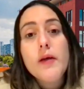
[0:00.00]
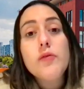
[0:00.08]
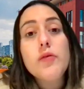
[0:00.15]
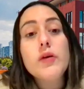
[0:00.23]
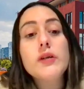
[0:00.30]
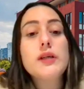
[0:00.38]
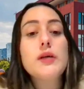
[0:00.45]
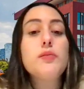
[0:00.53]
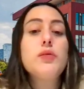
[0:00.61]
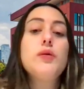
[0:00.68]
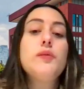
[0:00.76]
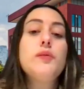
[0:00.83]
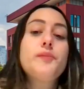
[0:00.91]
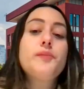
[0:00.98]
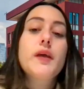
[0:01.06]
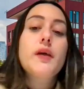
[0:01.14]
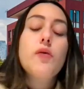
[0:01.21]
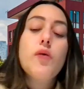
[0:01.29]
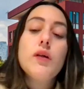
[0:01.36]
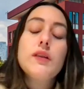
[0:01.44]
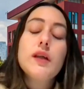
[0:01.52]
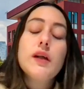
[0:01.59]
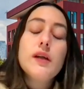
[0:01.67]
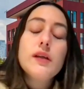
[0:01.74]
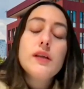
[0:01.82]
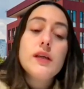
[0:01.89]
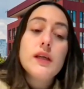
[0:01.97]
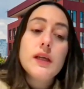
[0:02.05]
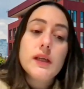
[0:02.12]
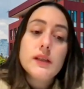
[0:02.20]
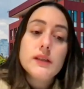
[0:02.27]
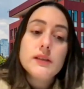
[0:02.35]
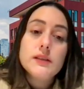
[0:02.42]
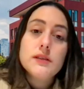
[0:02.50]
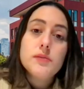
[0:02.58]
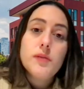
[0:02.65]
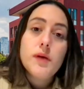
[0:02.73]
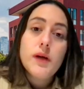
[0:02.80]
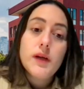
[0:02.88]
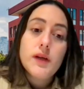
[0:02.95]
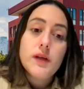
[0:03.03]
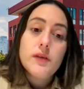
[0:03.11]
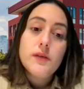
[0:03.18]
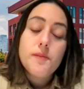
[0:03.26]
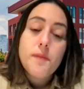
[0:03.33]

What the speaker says: For example, while targeting kids market,